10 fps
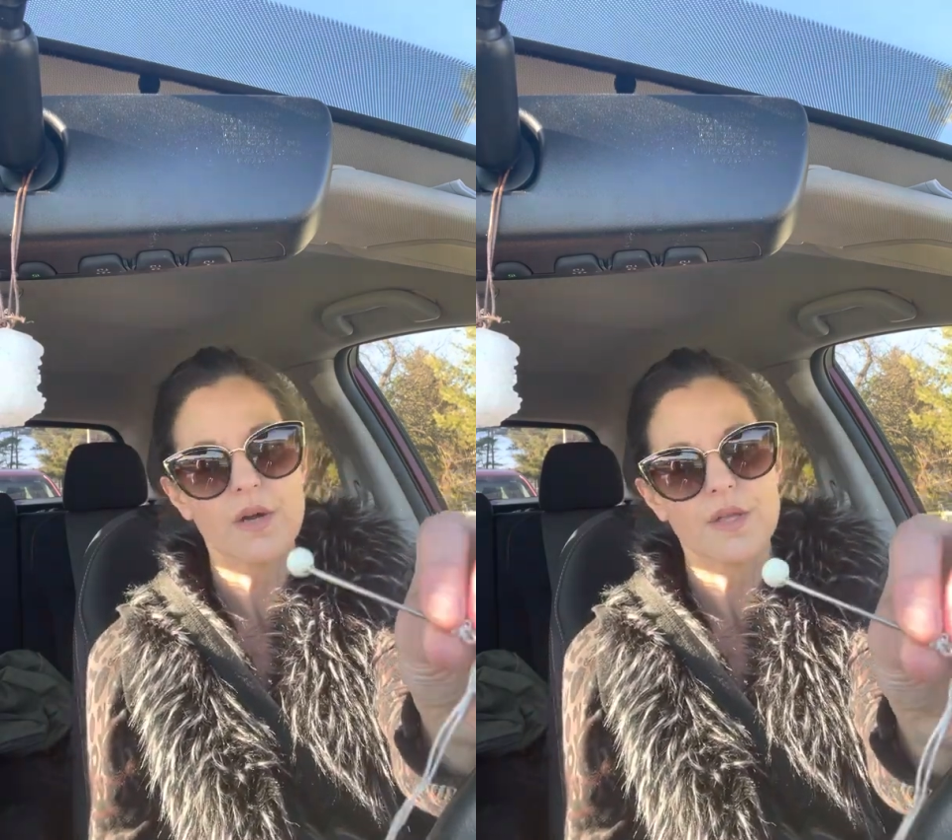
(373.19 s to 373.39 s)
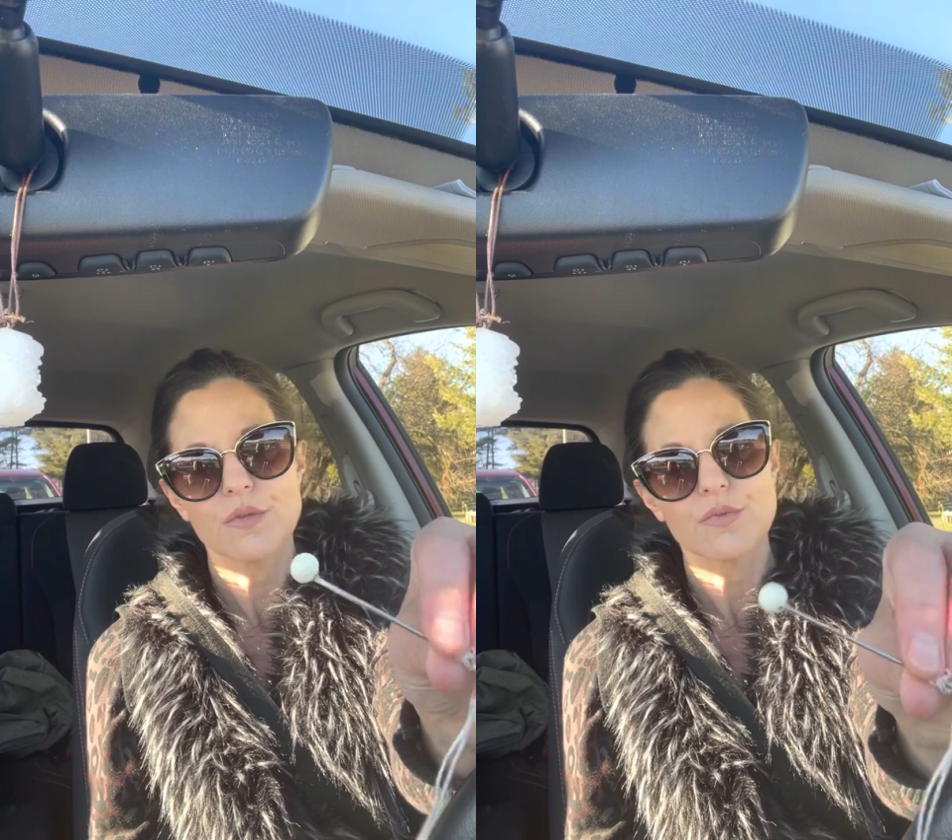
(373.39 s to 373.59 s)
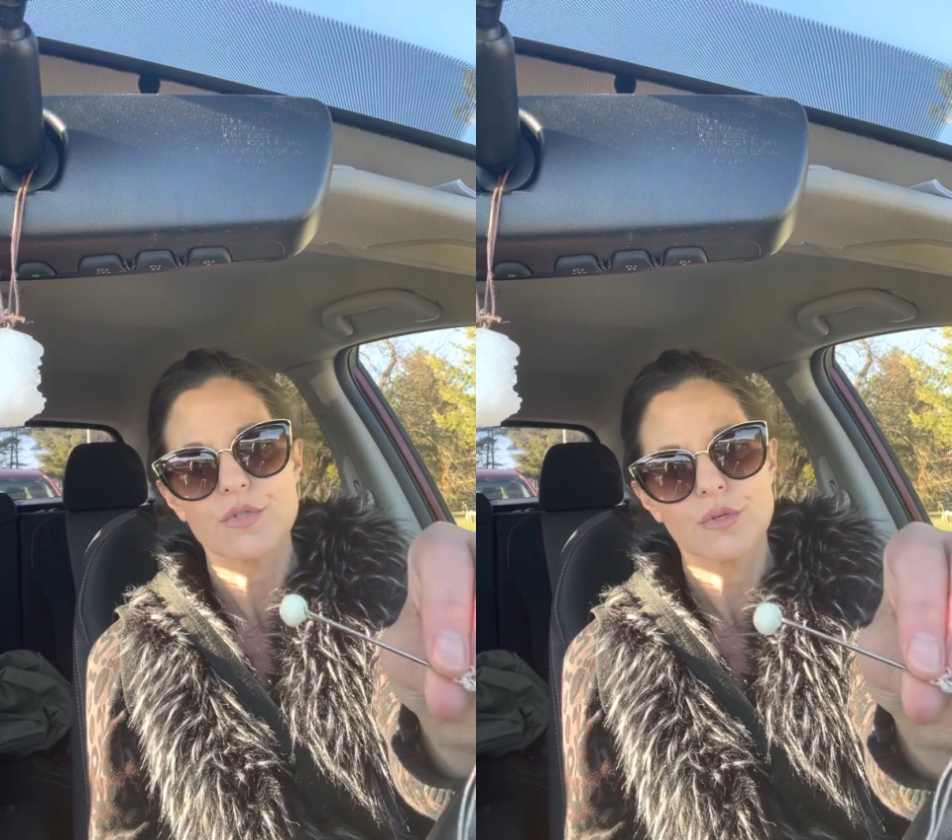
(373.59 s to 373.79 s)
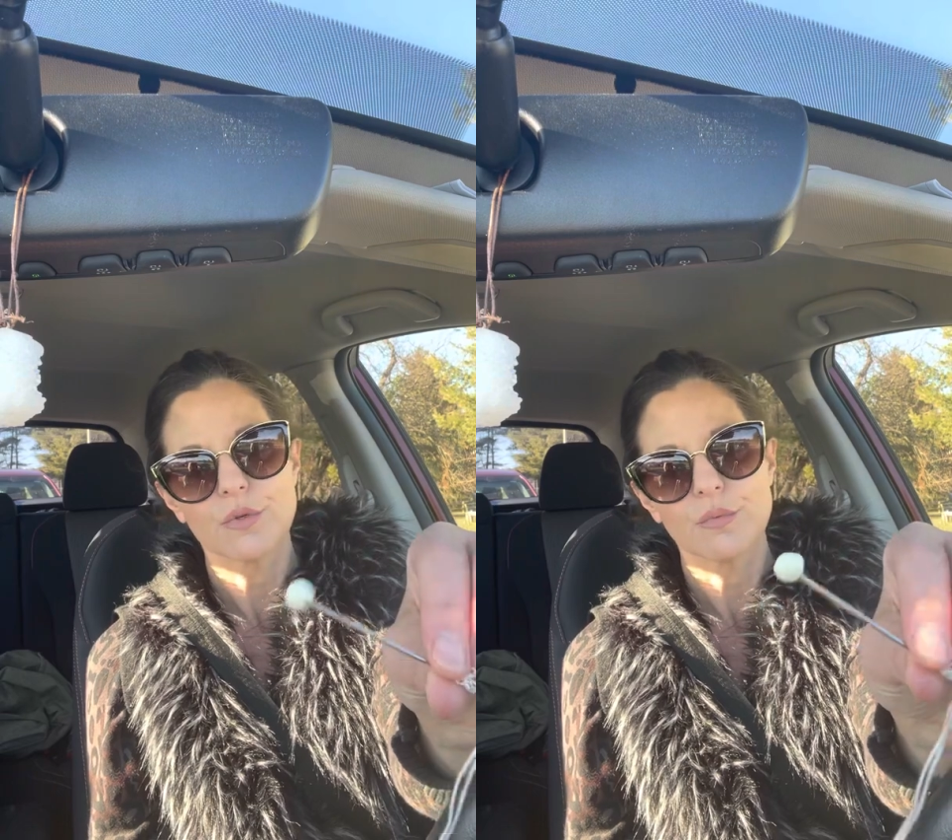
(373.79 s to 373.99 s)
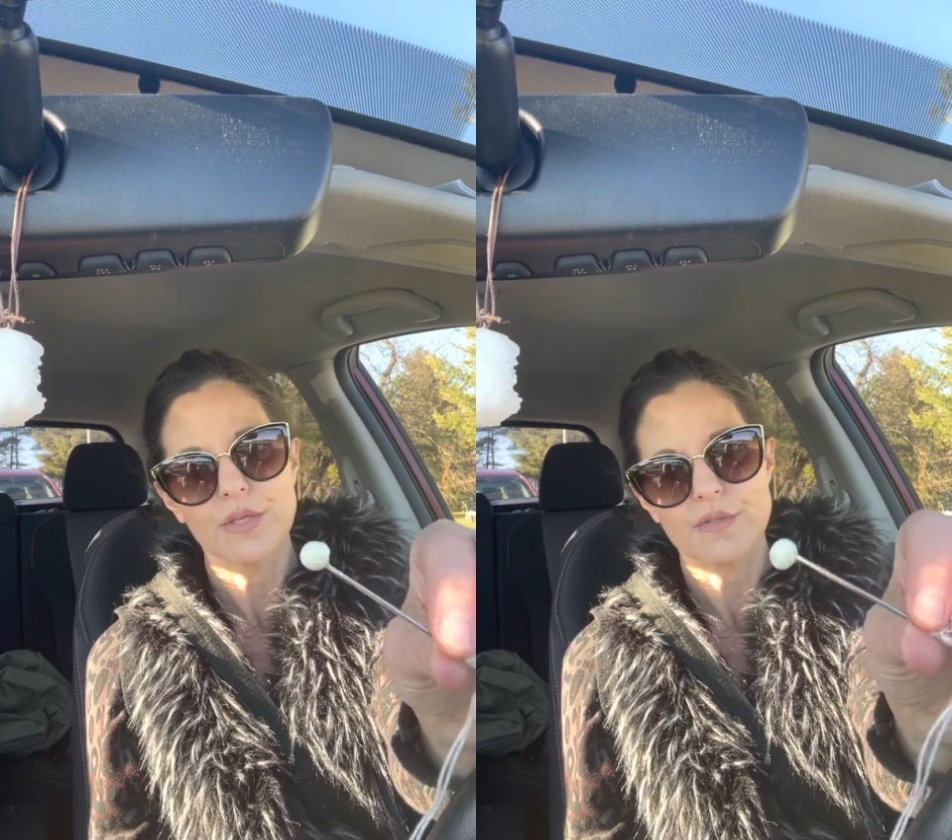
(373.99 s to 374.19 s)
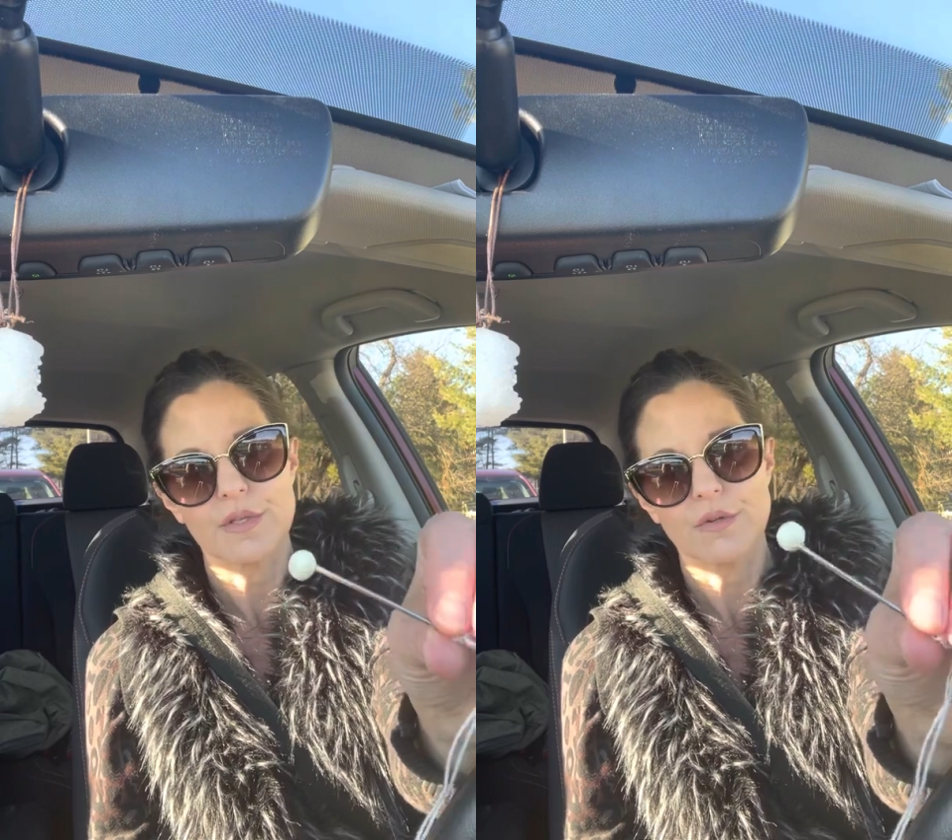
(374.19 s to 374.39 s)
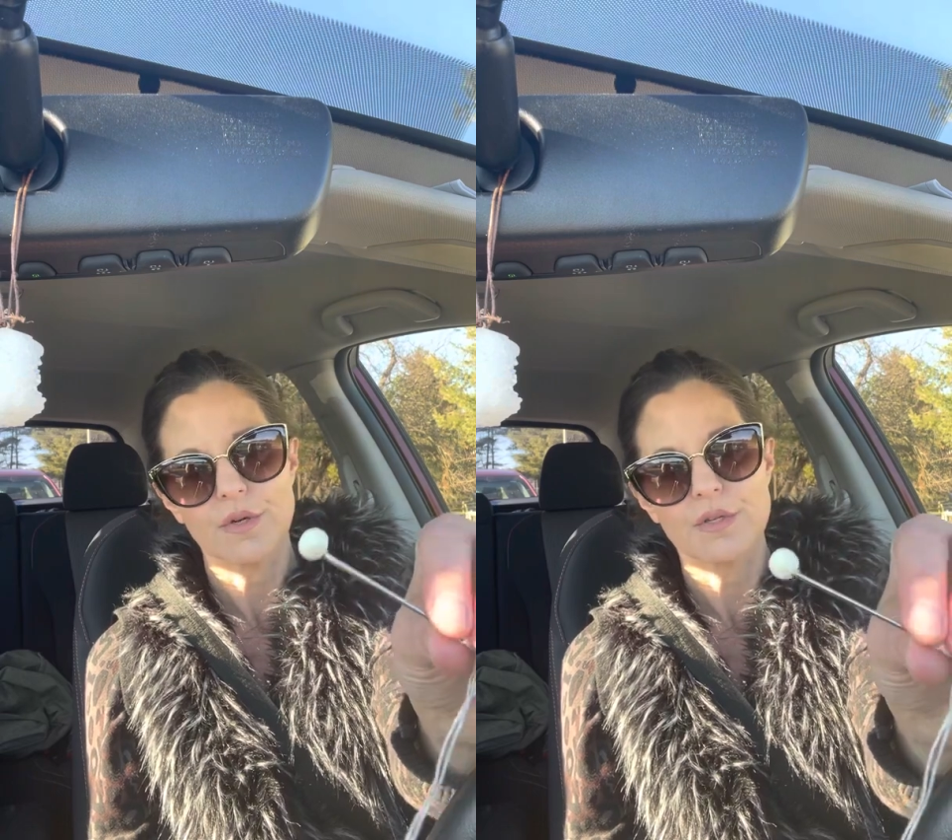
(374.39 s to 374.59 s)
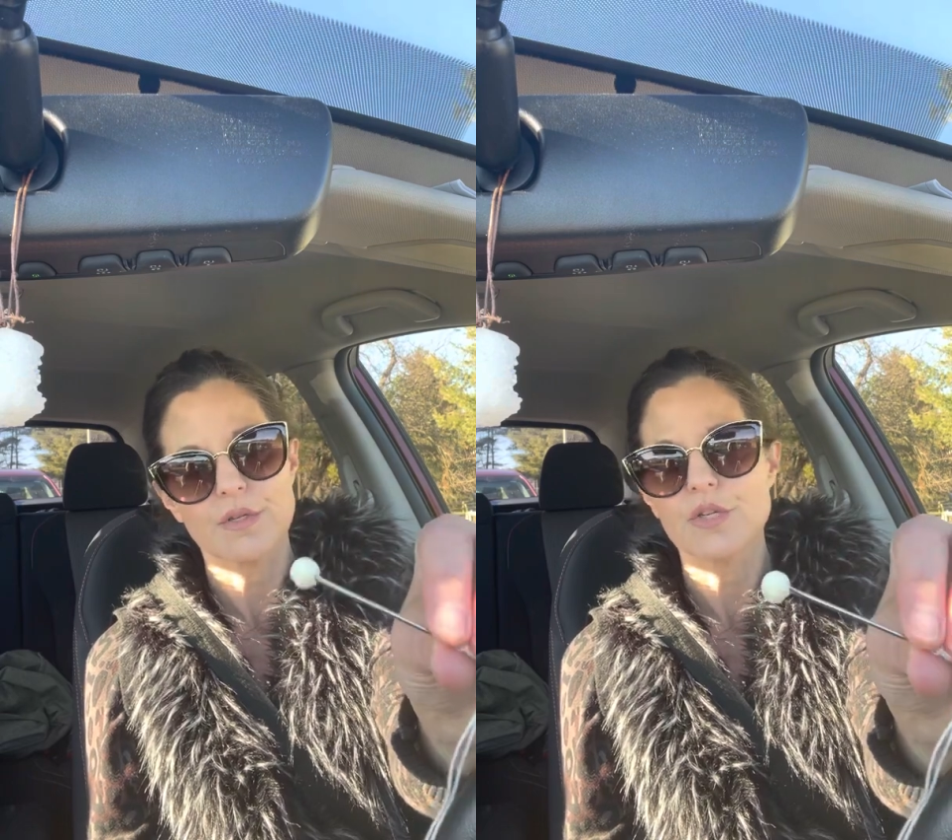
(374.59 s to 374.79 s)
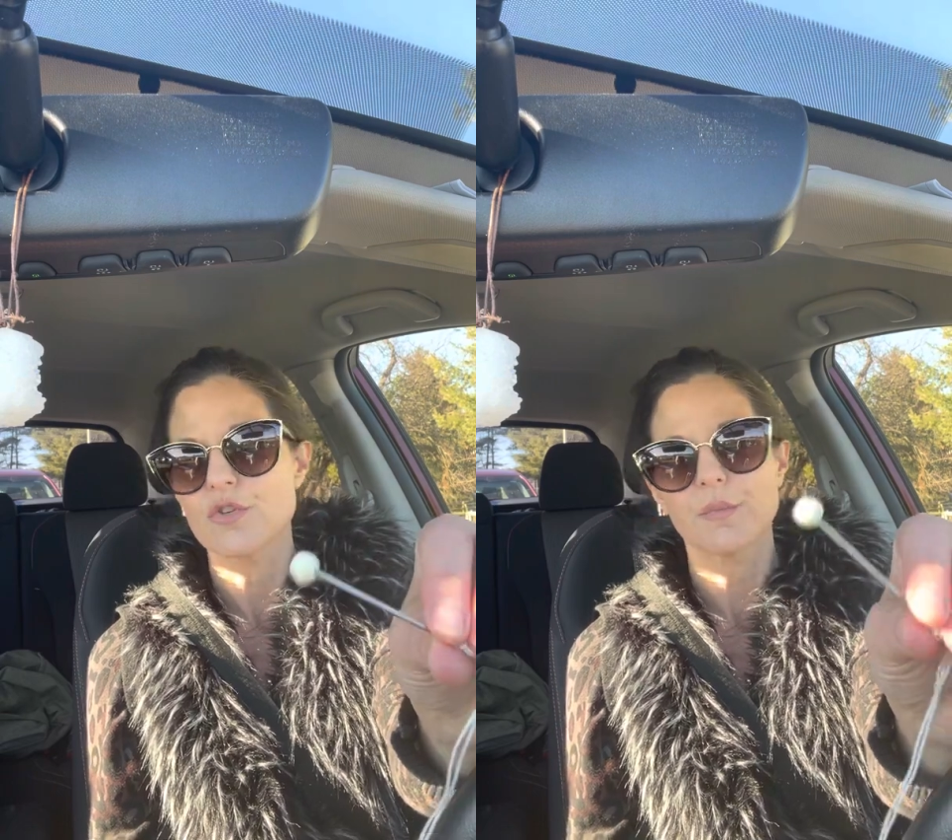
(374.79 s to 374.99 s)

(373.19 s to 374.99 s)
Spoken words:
I used to as a kindergarten teacher,